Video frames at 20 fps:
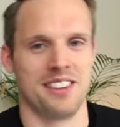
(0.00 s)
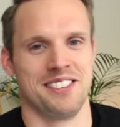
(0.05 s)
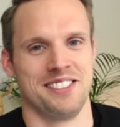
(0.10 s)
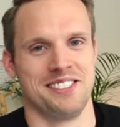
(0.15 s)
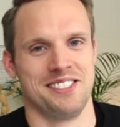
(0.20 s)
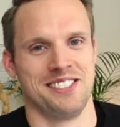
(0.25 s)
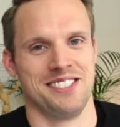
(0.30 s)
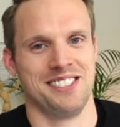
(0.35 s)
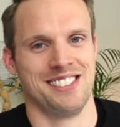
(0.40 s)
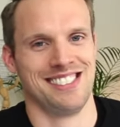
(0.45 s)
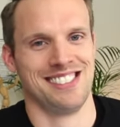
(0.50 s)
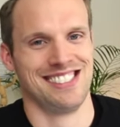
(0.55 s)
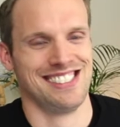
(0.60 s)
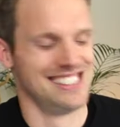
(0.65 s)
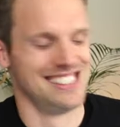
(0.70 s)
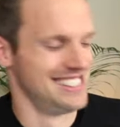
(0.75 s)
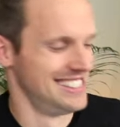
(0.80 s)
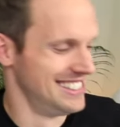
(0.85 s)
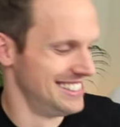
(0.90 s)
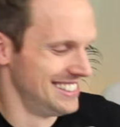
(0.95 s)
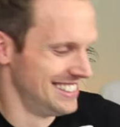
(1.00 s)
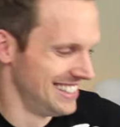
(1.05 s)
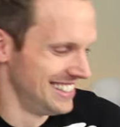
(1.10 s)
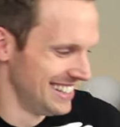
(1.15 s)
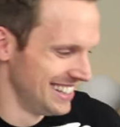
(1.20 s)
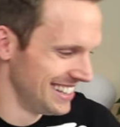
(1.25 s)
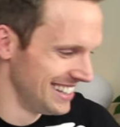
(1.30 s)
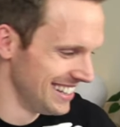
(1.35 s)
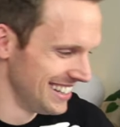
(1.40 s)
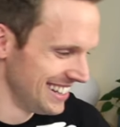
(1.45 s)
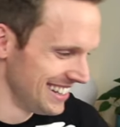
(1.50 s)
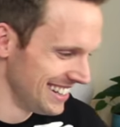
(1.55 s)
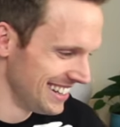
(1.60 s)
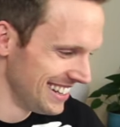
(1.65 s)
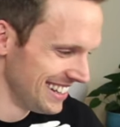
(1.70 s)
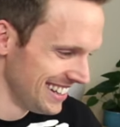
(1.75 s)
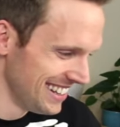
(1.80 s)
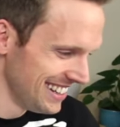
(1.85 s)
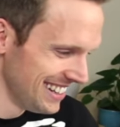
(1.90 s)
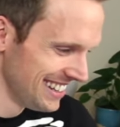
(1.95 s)

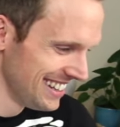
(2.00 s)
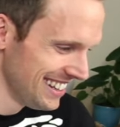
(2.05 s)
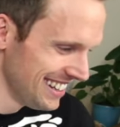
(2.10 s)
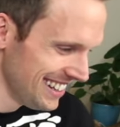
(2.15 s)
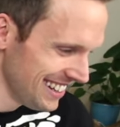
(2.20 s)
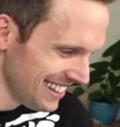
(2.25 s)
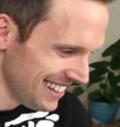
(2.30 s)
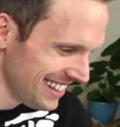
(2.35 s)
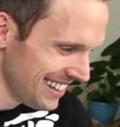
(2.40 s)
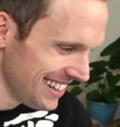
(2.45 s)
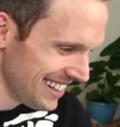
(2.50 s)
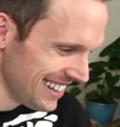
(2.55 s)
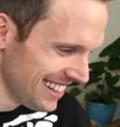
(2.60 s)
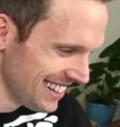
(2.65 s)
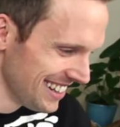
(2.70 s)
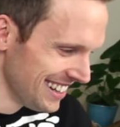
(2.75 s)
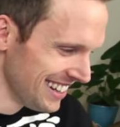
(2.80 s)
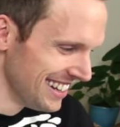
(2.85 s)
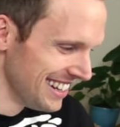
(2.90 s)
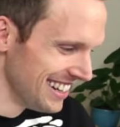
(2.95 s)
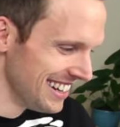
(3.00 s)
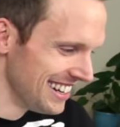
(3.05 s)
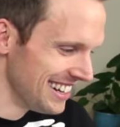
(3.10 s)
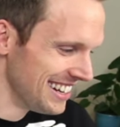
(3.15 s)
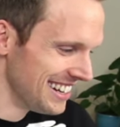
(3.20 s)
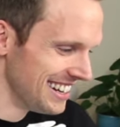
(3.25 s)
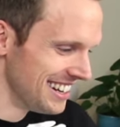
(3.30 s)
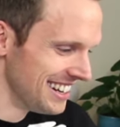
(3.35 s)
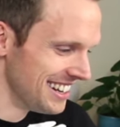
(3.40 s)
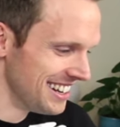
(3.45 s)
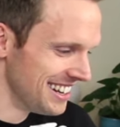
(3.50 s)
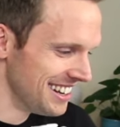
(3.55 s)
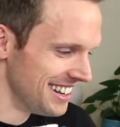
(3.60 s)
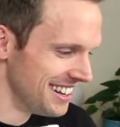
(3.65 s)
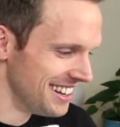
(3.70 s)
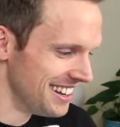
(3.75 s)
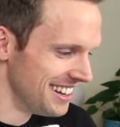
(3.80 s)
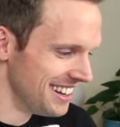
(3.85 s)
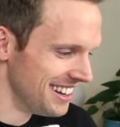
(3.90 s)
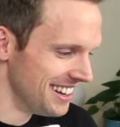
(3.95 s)

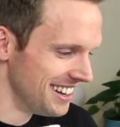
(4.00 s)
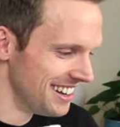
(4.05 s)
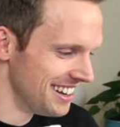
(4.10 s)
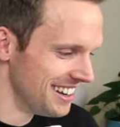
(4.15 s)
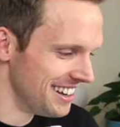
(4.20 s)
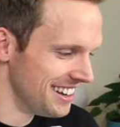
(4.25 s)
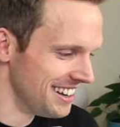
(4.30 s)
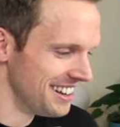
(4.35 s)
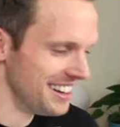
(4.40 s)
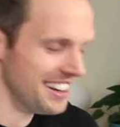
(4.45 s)
(not speaking)